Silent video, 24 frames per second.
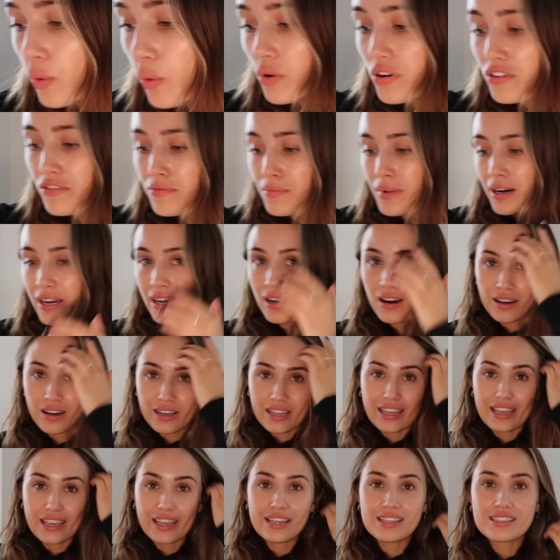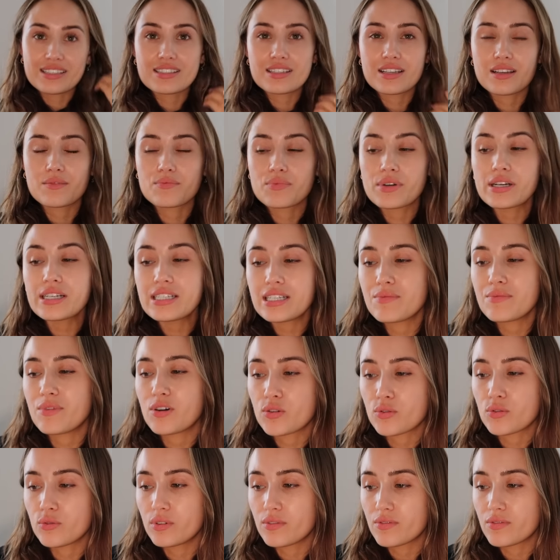All of my huggies, pretty
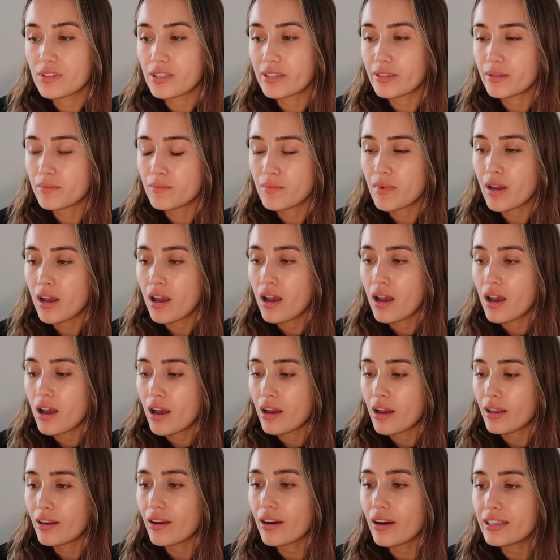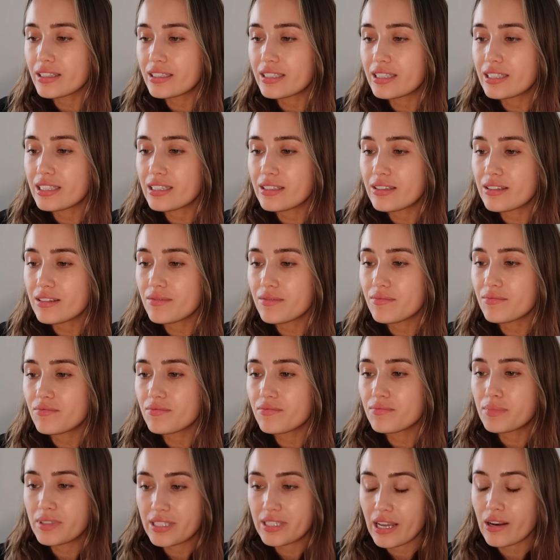much all of them, 90%
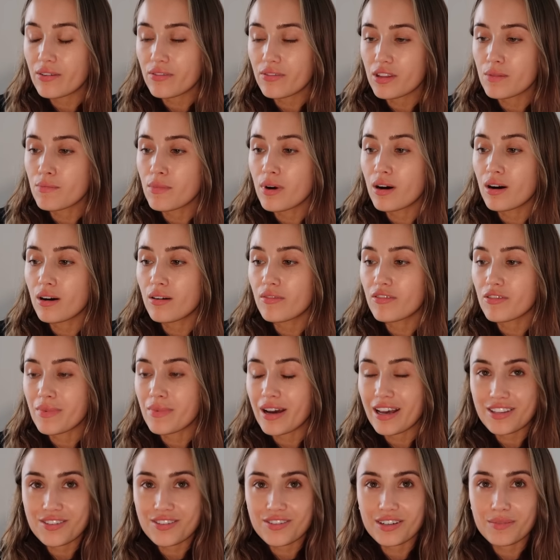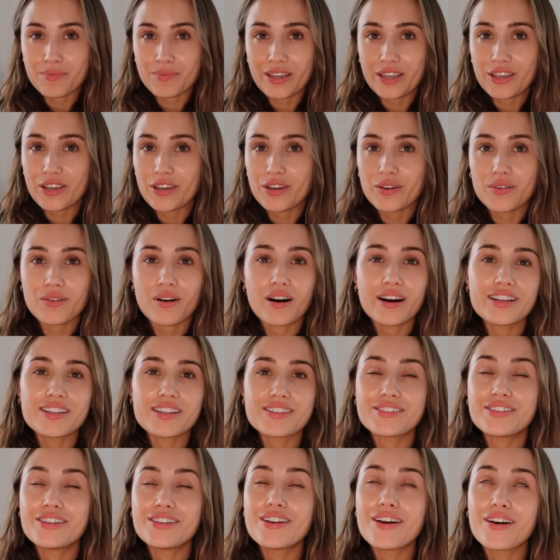of them are from Astrid and Miu. I
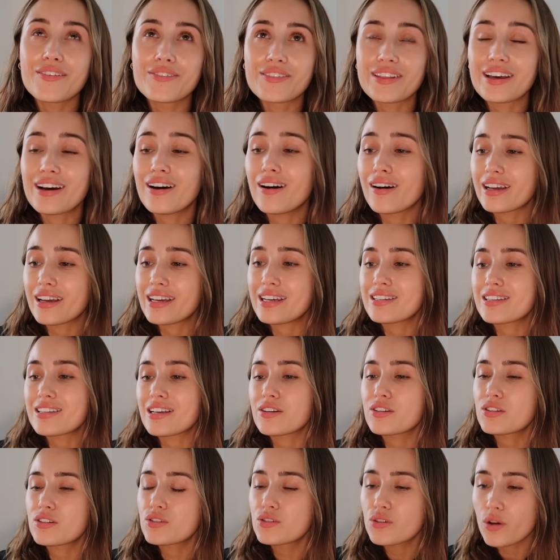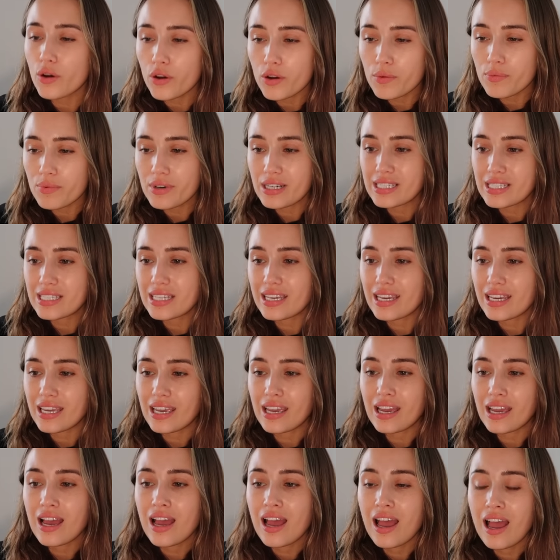just love their huggies. They're so
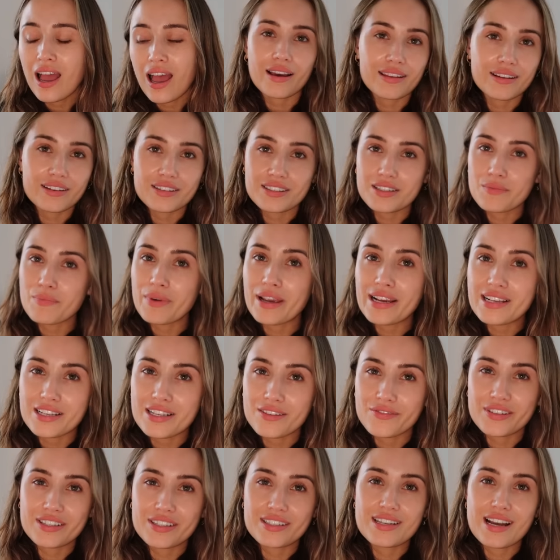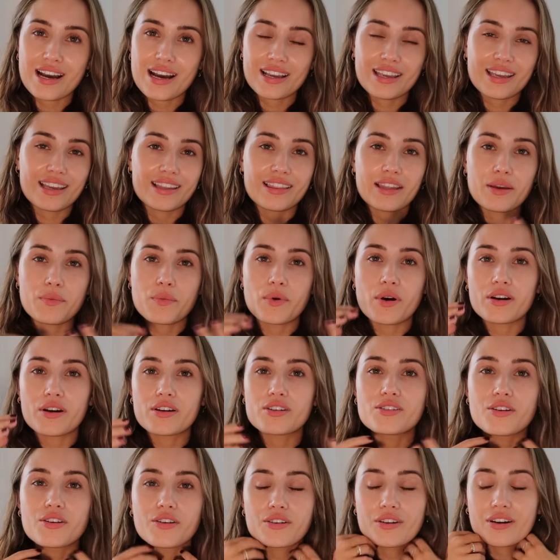pretty and they're just amazing for stacking. They work
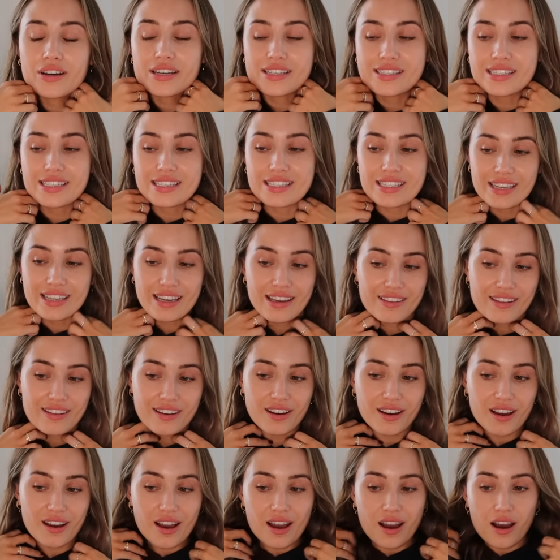so nicely together.